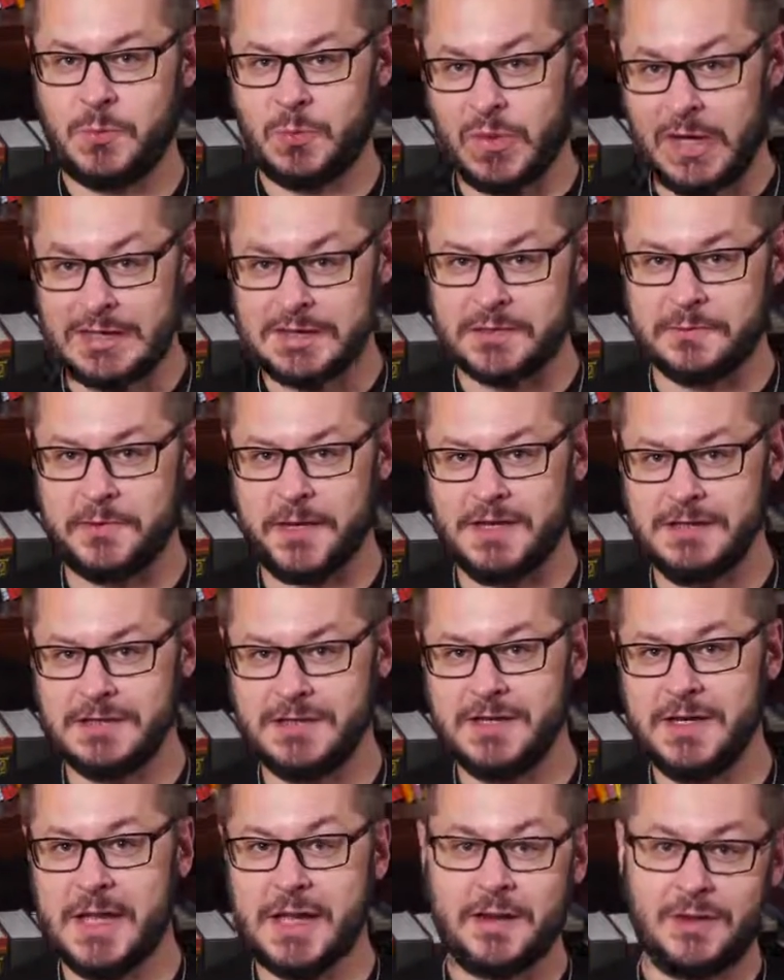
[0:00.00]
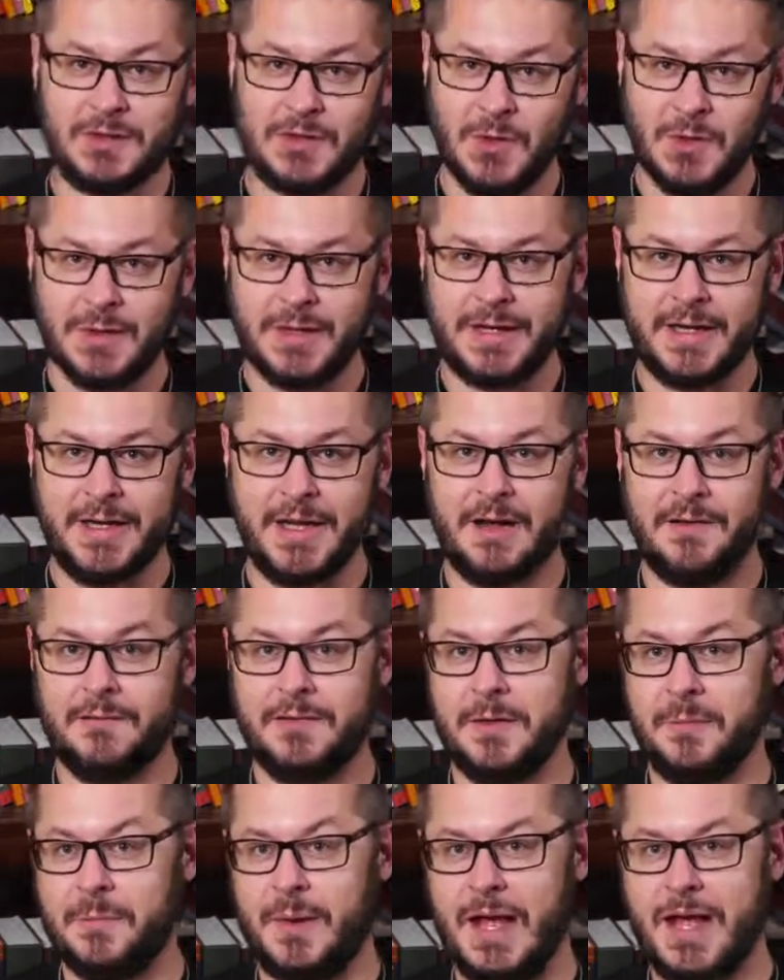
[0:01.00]
preservation, and authority
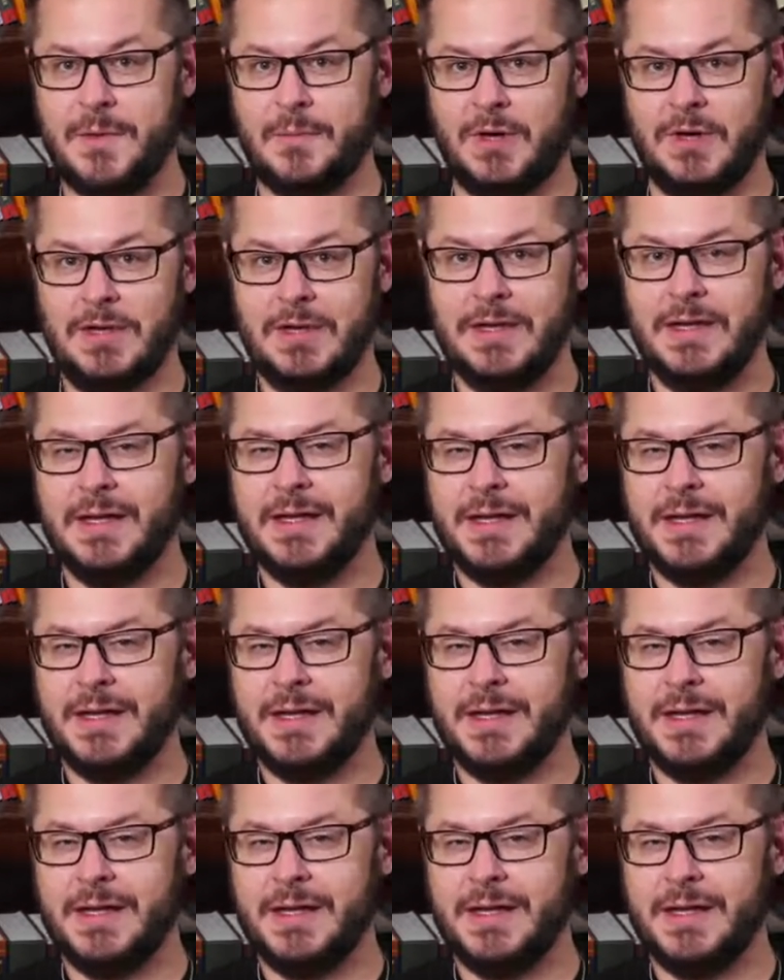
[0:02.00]
of the Bible,